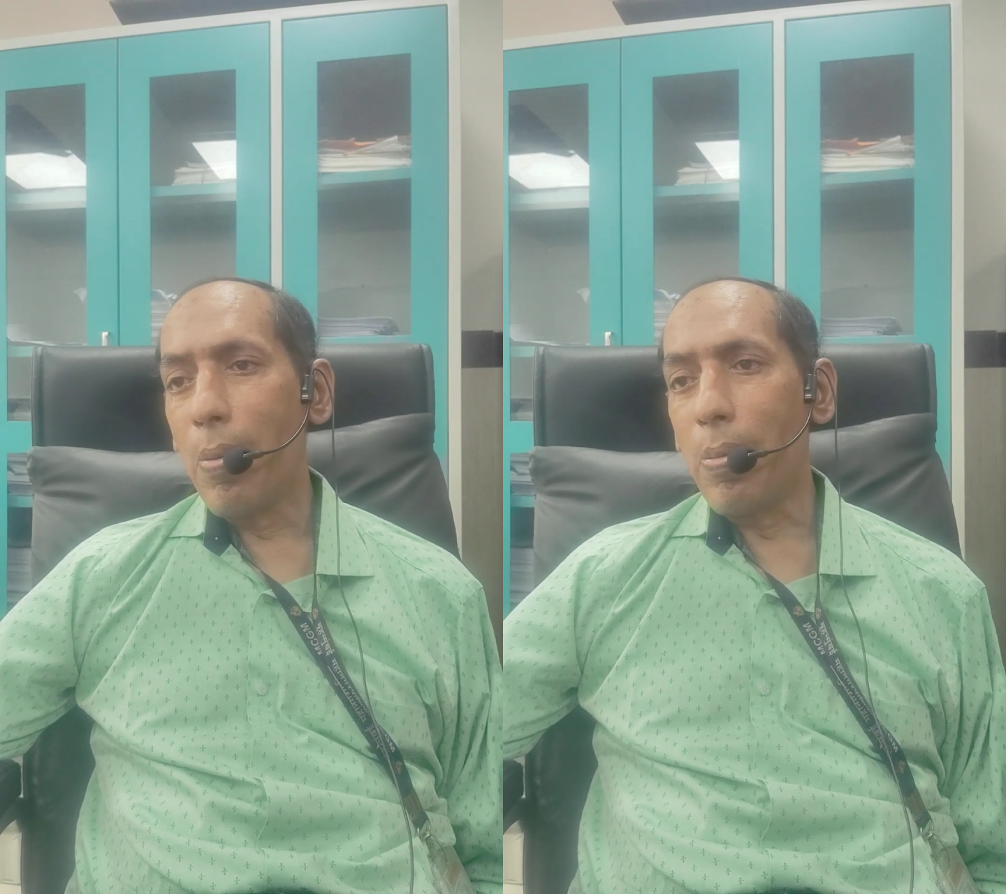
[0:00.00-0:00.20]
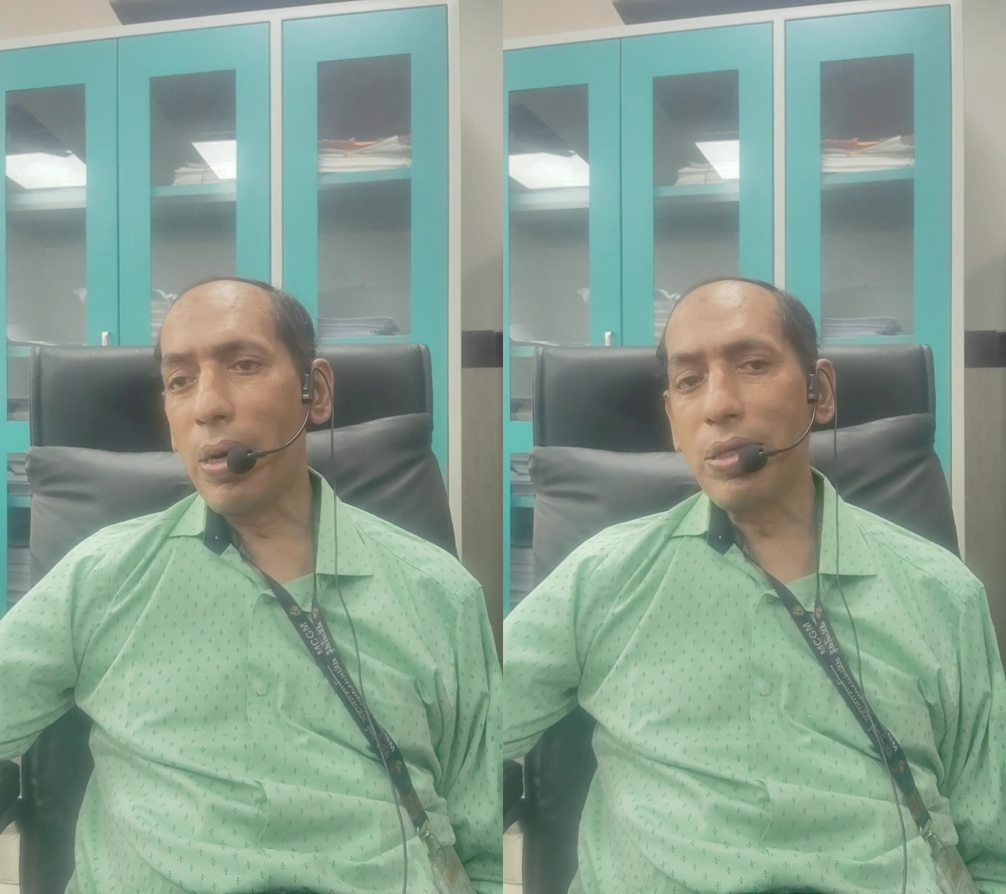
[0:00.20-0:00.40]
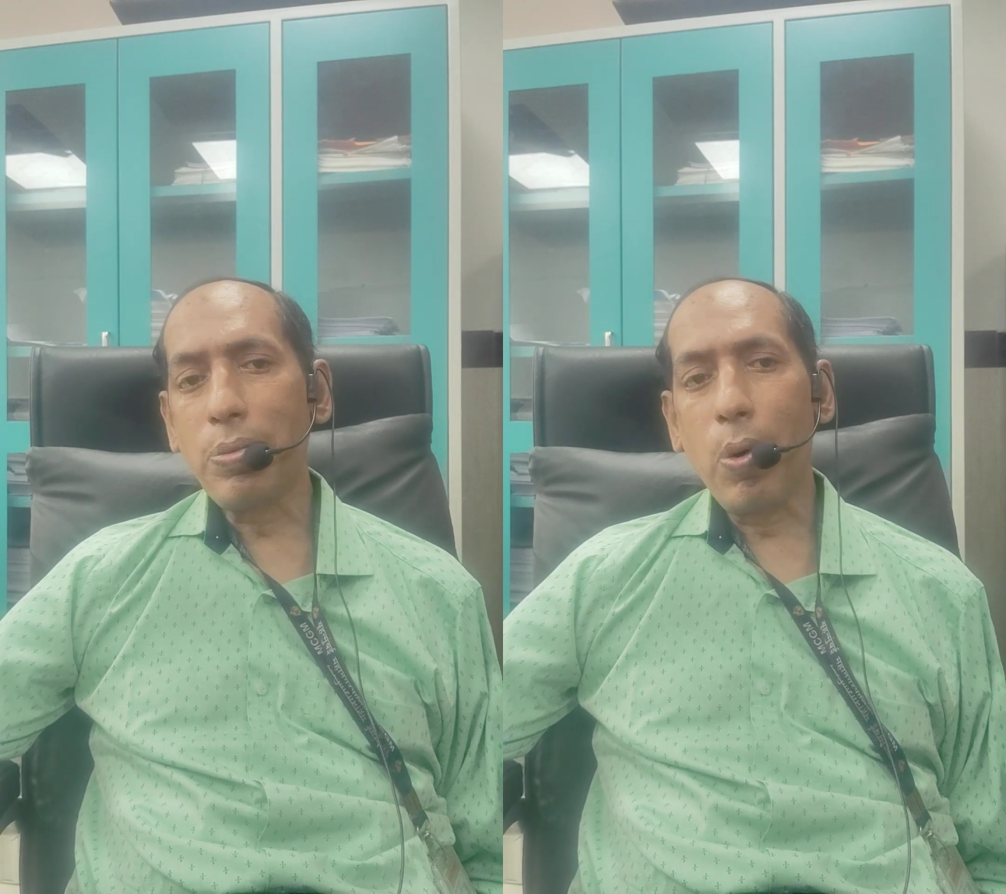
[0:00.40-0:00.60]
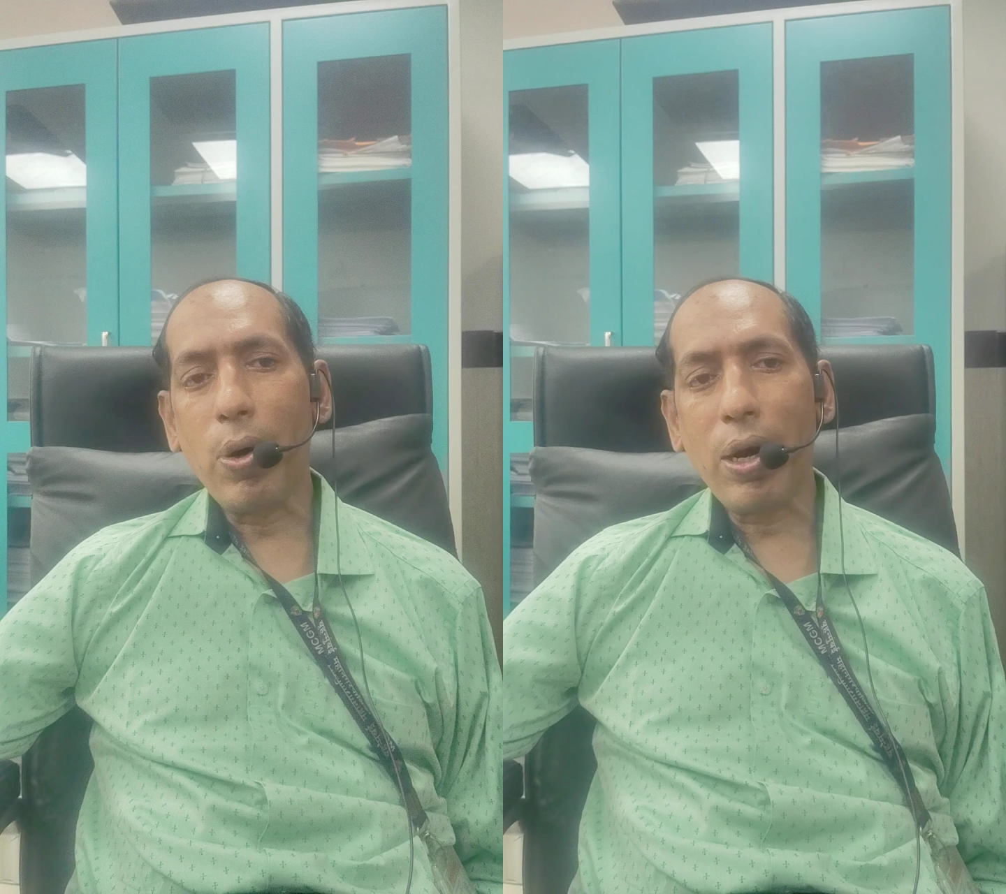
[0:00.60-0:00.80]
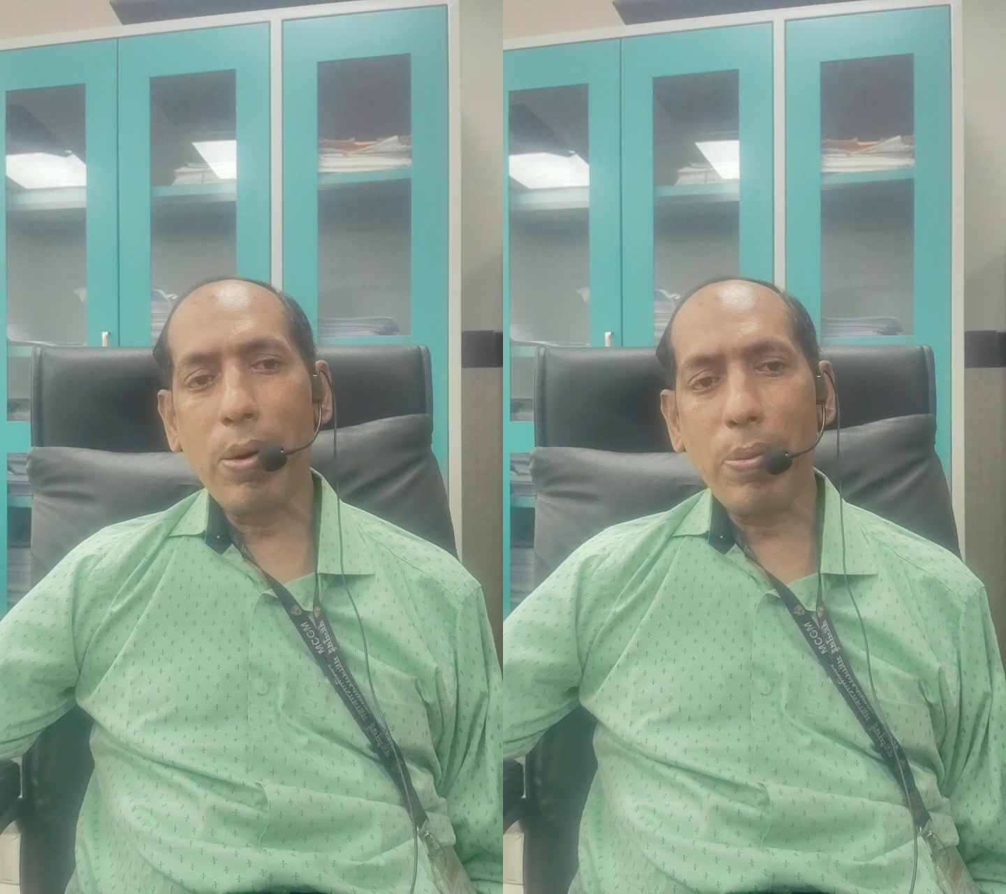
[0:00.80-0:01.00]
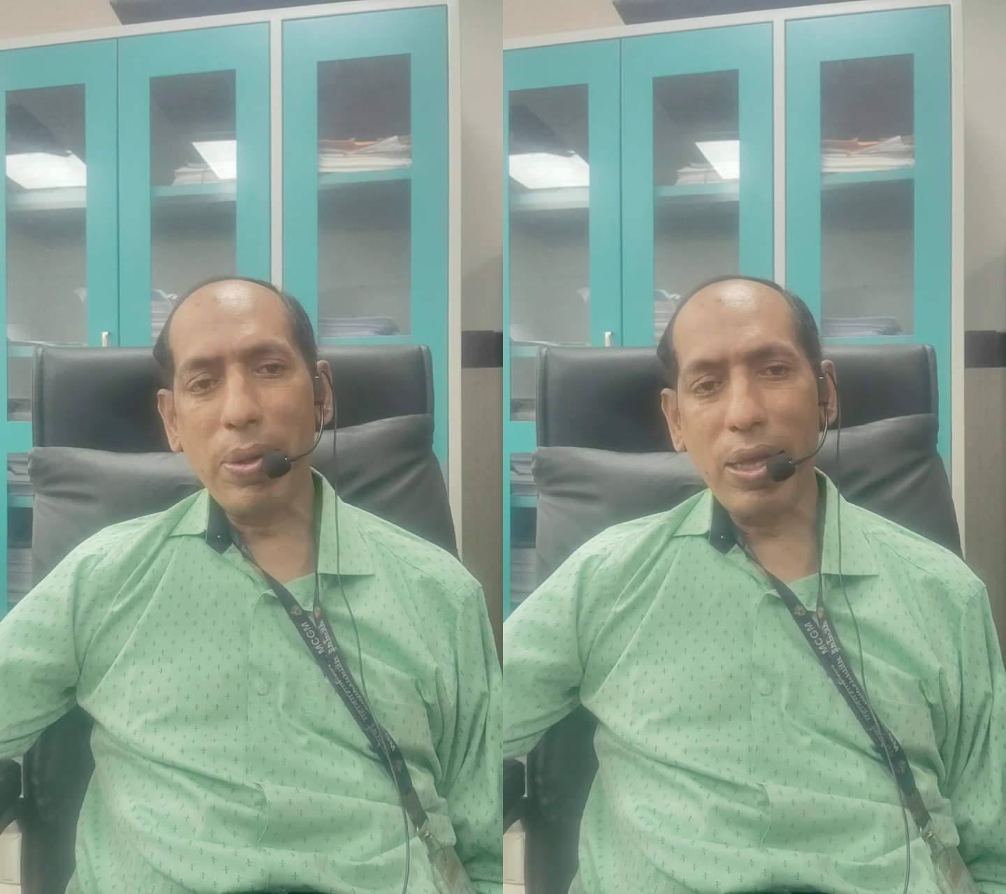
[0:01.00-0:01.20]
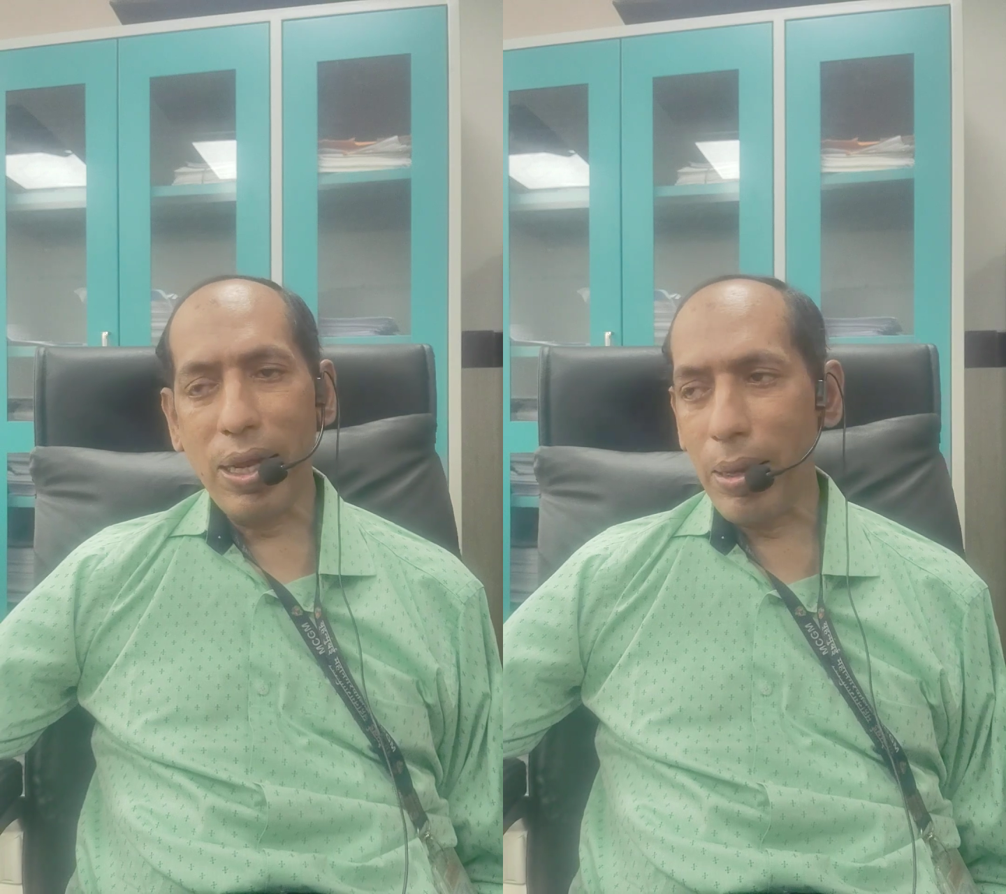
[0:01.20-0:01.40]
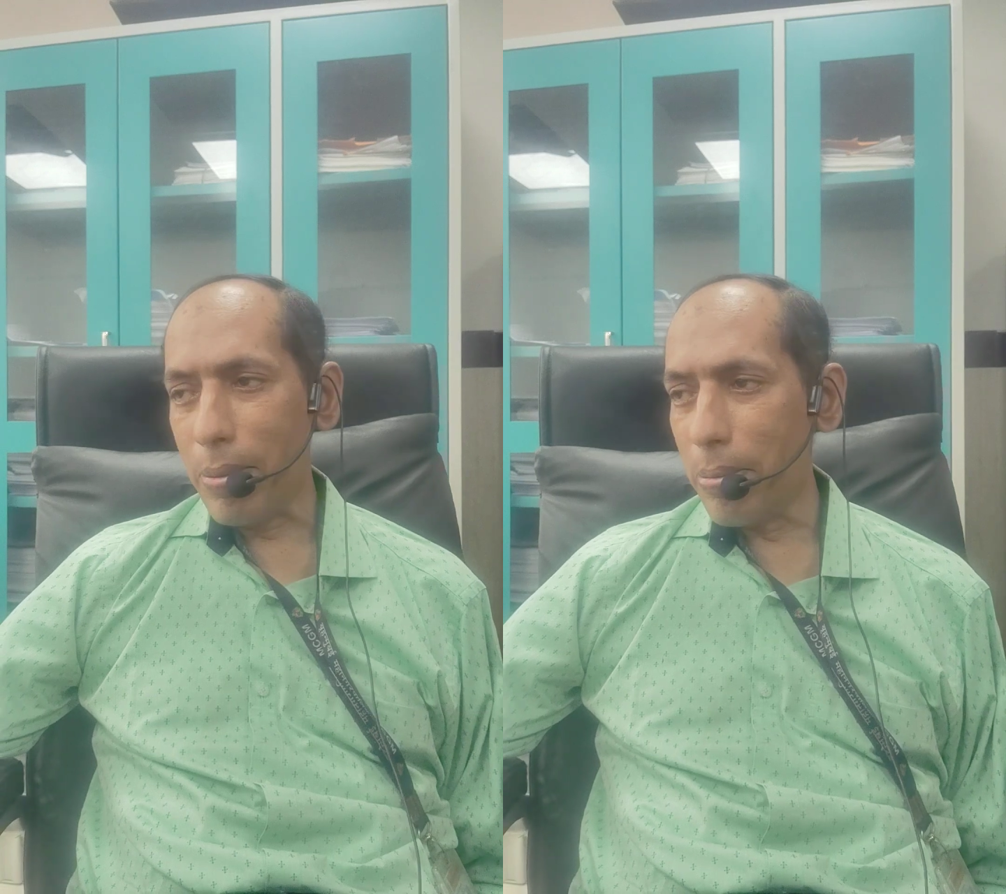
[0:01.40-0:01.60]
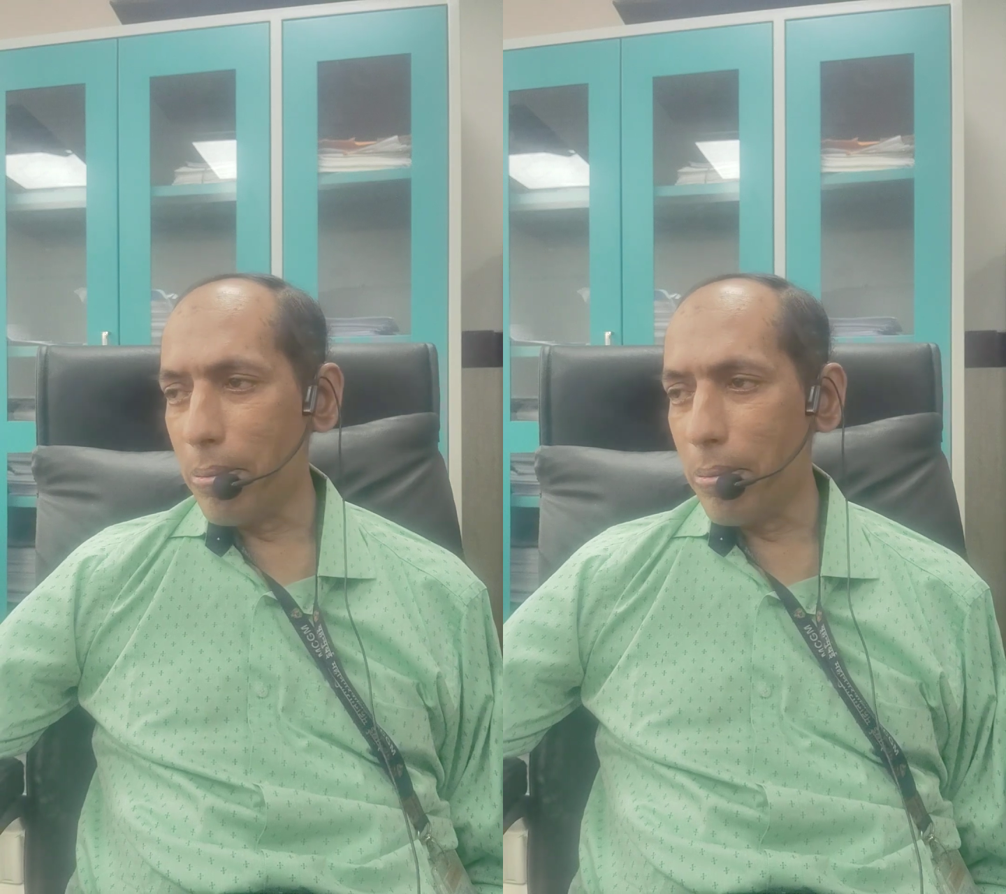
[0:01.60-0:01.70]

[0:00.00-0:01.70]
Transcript: brush border epithelium.